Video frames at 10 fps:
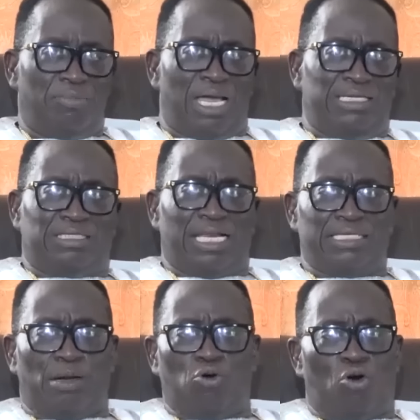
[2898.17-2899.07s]
And
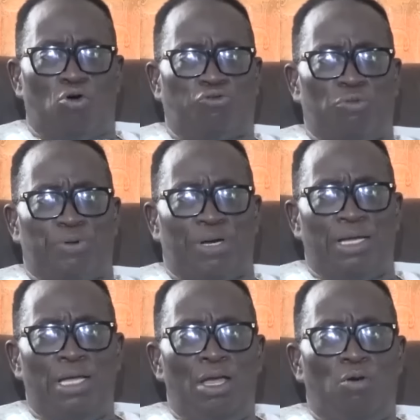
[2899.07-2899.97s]
let's have a concoction prayer.
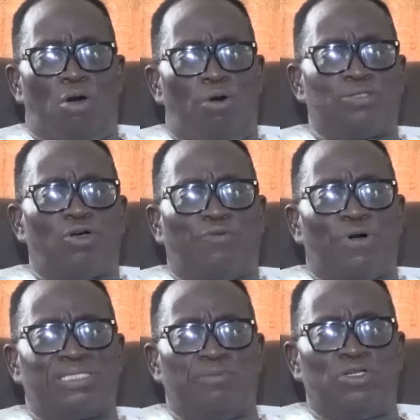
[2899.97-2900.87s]
Oh, my so
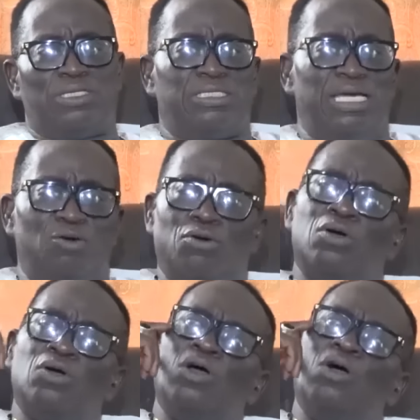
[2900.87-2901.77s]
far, seven, say
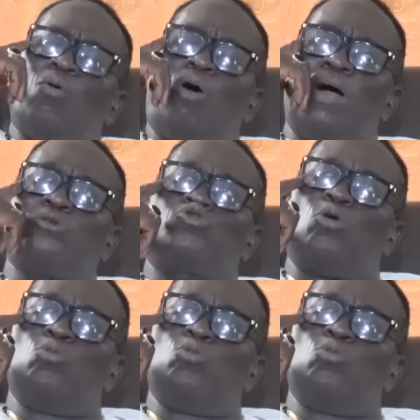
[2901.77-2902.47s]
no. Oh, my so